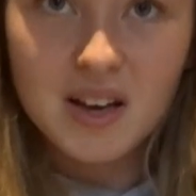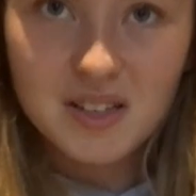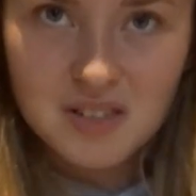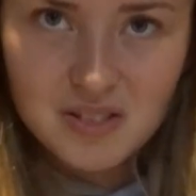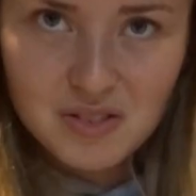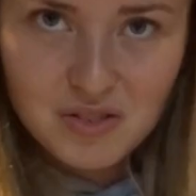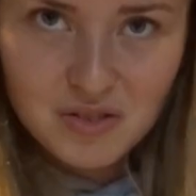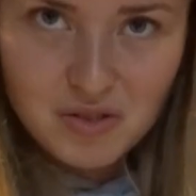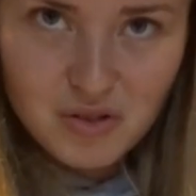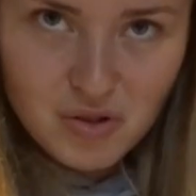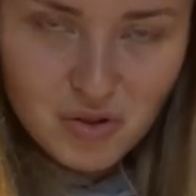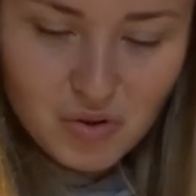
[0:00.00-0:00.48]

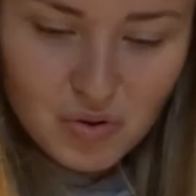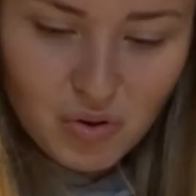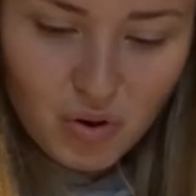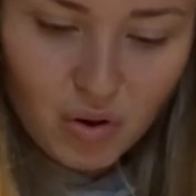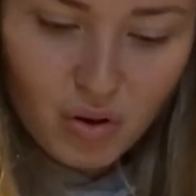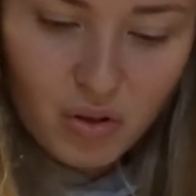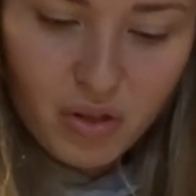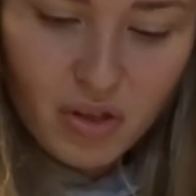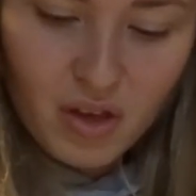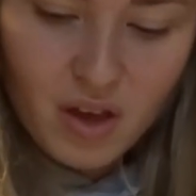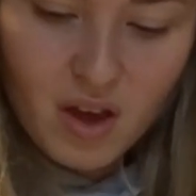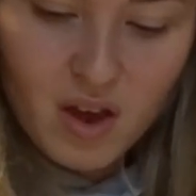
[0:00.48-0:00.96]
is
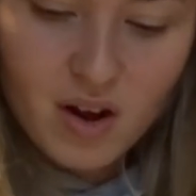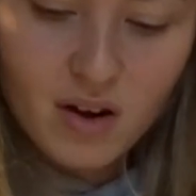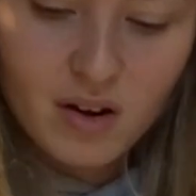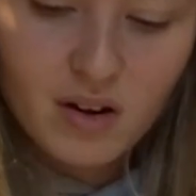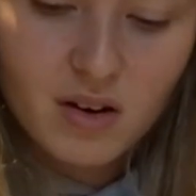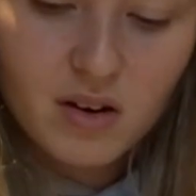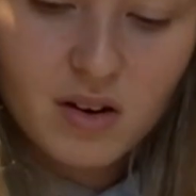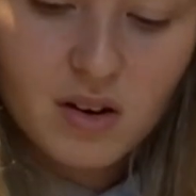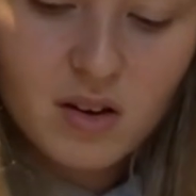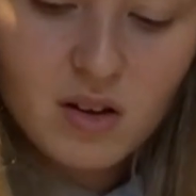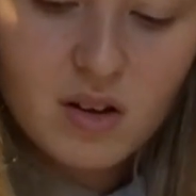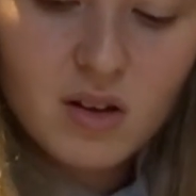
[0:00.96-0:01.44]

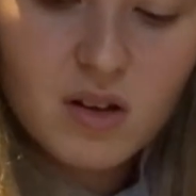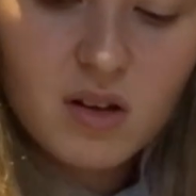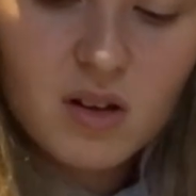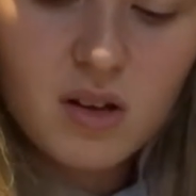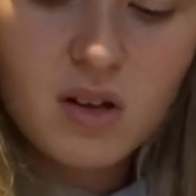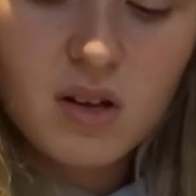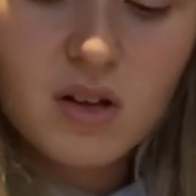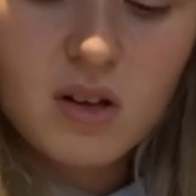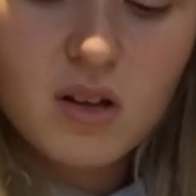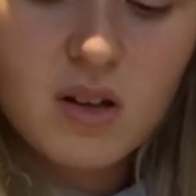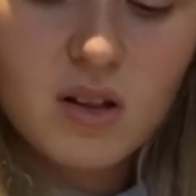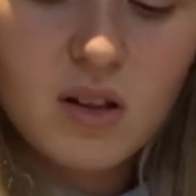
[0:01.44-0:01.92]
nothing.
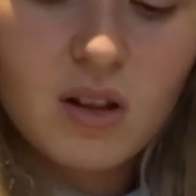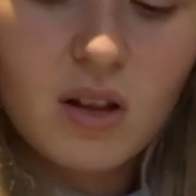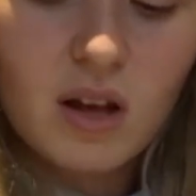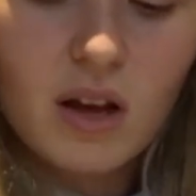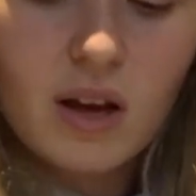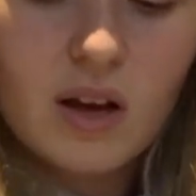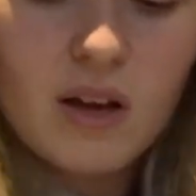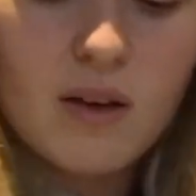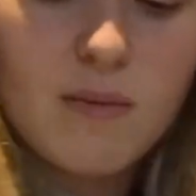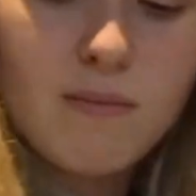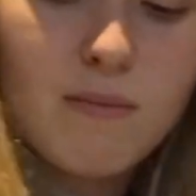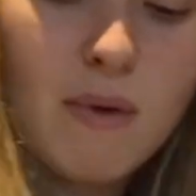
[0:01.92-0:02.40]

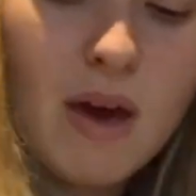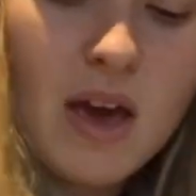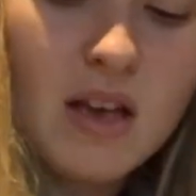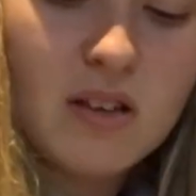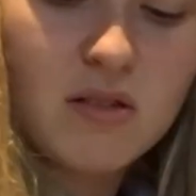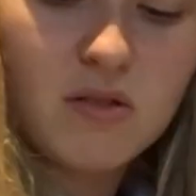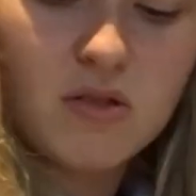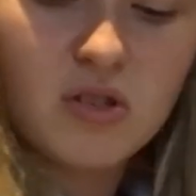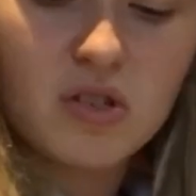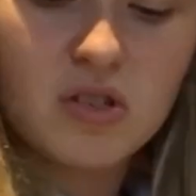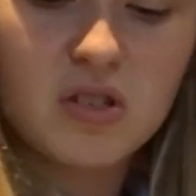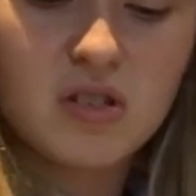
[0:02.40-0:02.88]
Like may
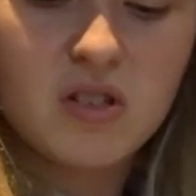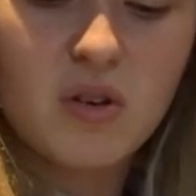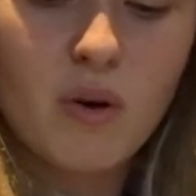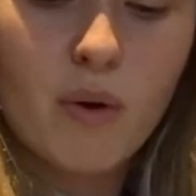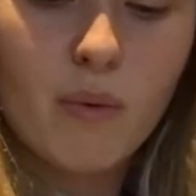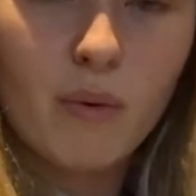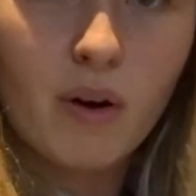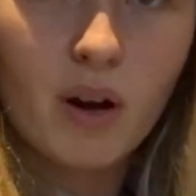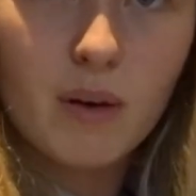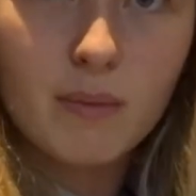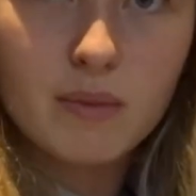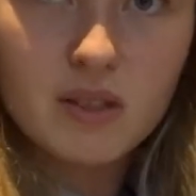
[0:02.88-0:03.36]
as well just do
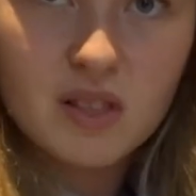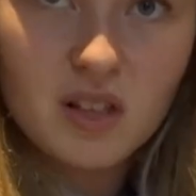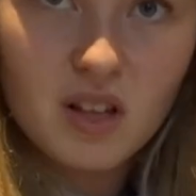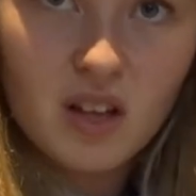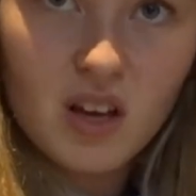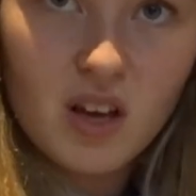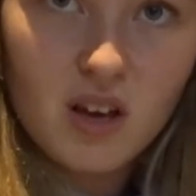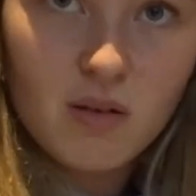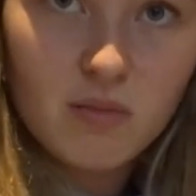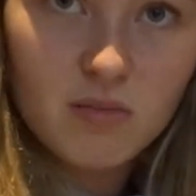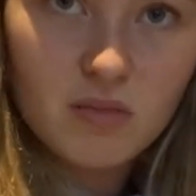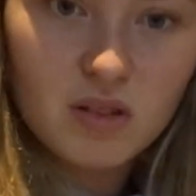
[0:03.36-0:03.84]
it while I'm
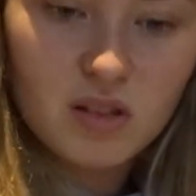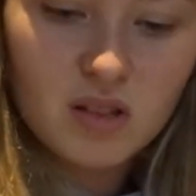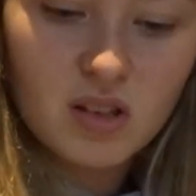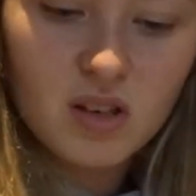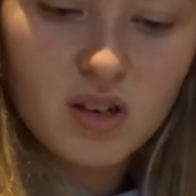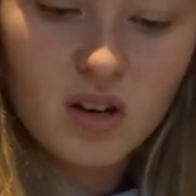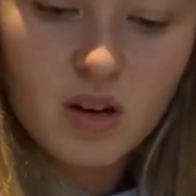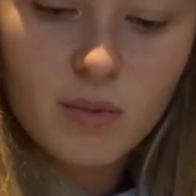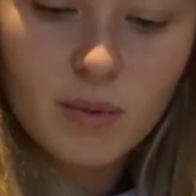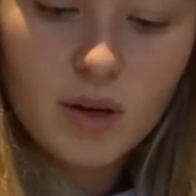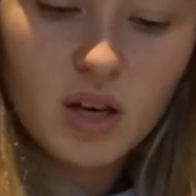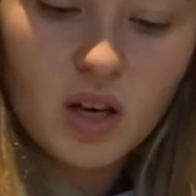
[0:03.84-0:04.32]
asleep,
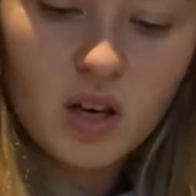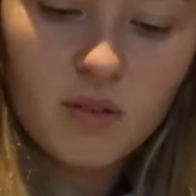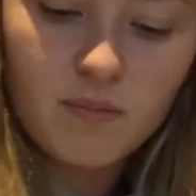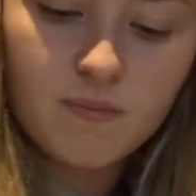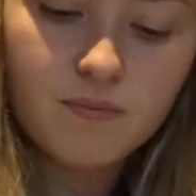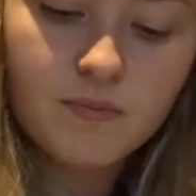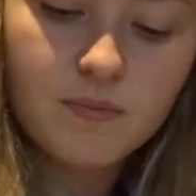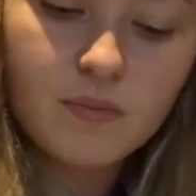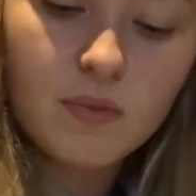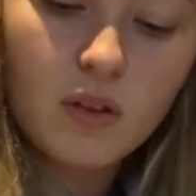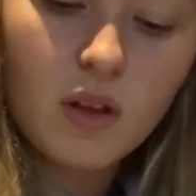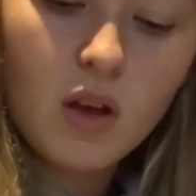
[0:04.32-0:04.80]
you know what I
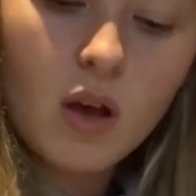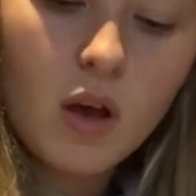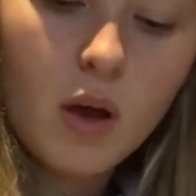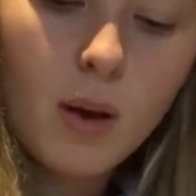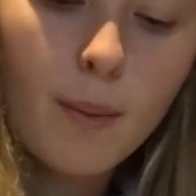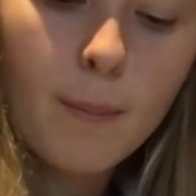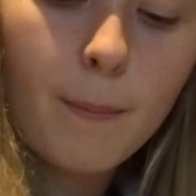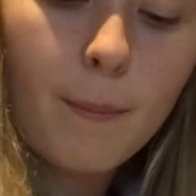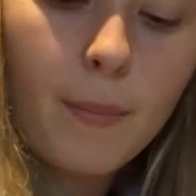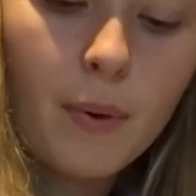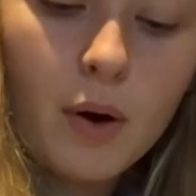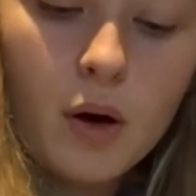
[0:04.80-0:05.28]
mean?
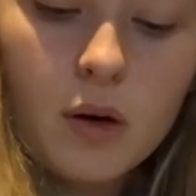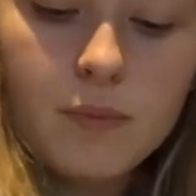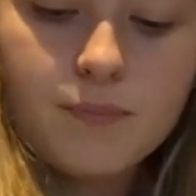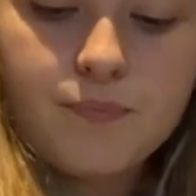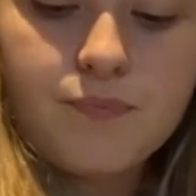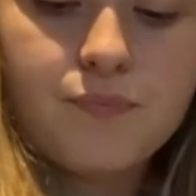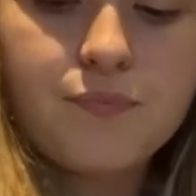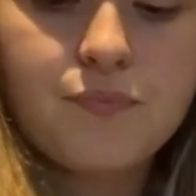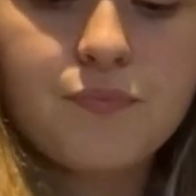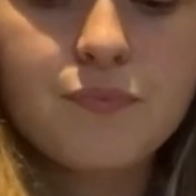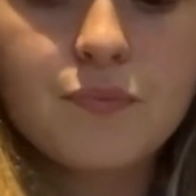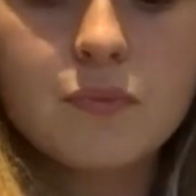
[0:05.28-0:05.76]

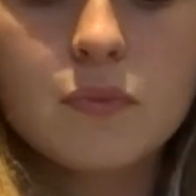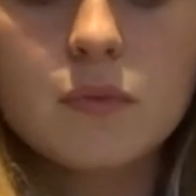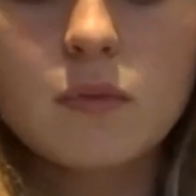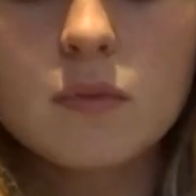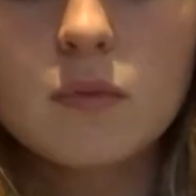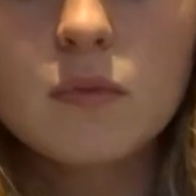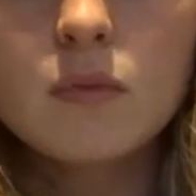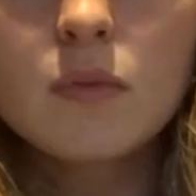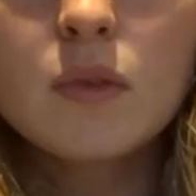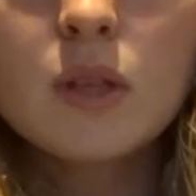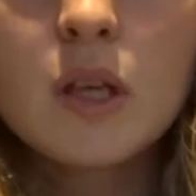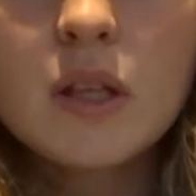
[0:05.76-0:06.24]
But
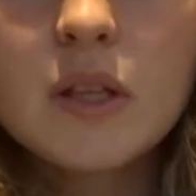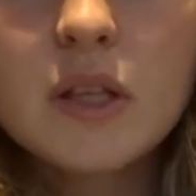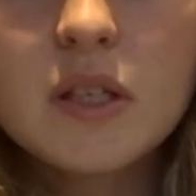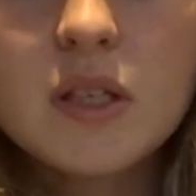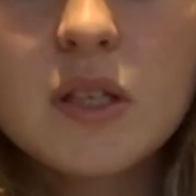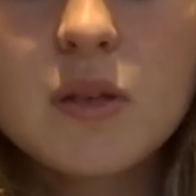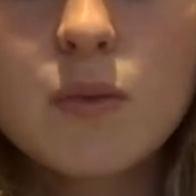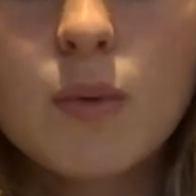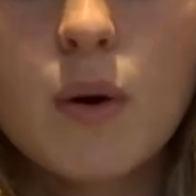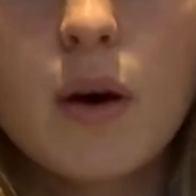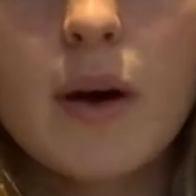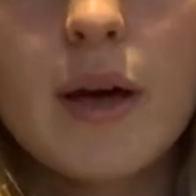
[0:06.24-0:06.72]

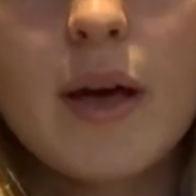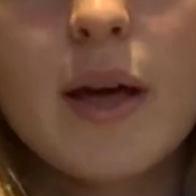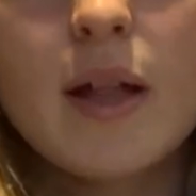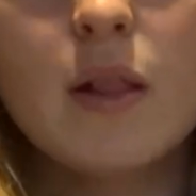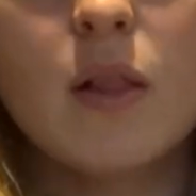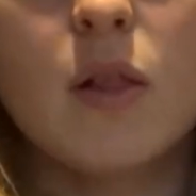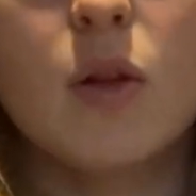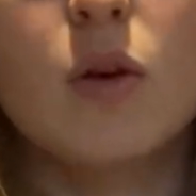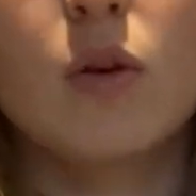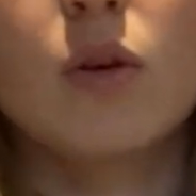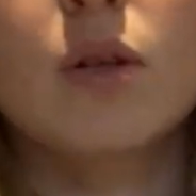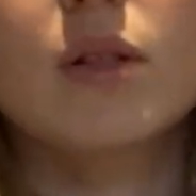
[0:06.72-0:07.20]
this is what
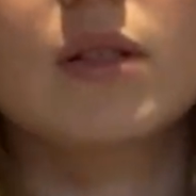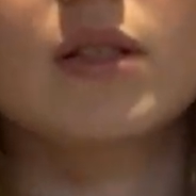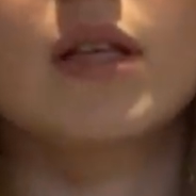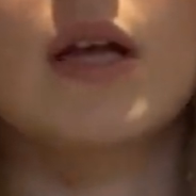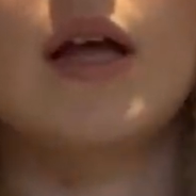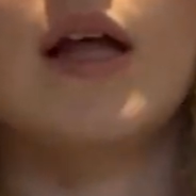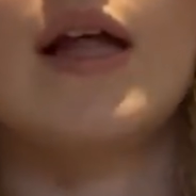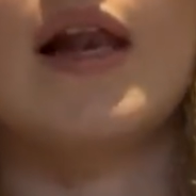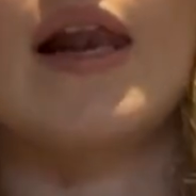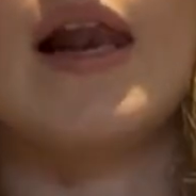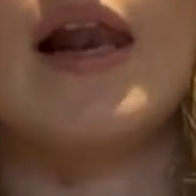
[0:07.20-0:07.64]
it looks